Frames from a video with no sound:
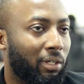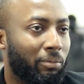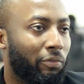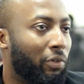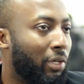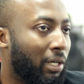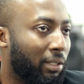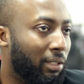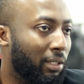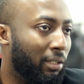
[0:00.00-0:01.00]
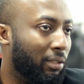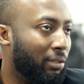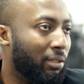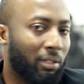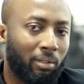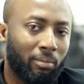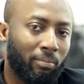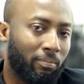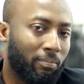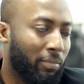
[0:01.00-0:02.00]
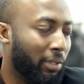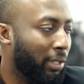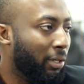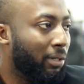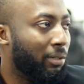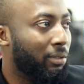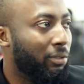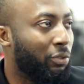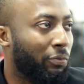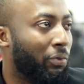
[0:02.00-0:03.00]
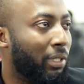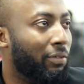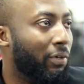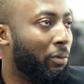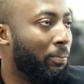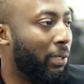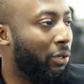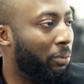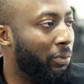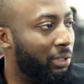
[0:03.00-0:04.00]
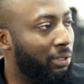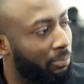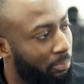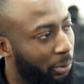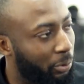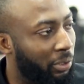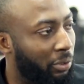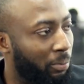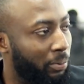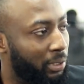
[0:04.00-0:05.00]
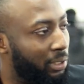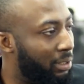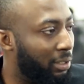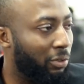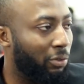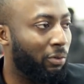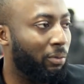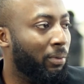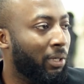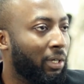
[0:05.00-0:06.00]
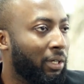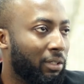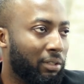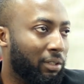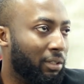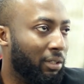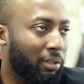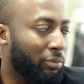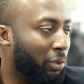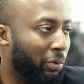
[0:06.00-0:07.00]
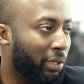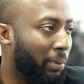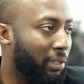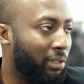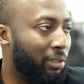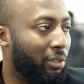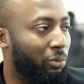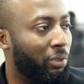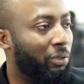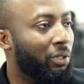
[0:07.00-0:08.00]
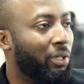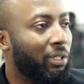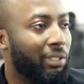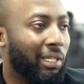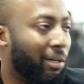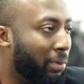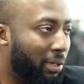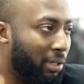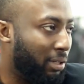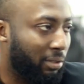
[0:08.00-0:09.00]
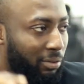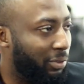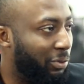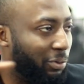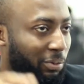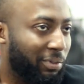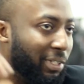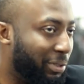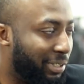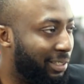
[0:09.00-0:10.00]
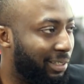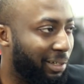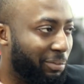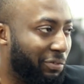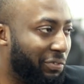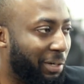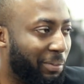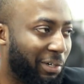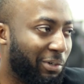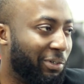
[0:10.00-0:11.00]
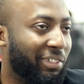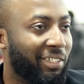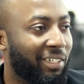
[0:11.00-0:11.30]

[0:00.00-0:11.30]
You look at the software development community building up in CC or in some other places as well. Yaba, you know, there's this term of YabaCon.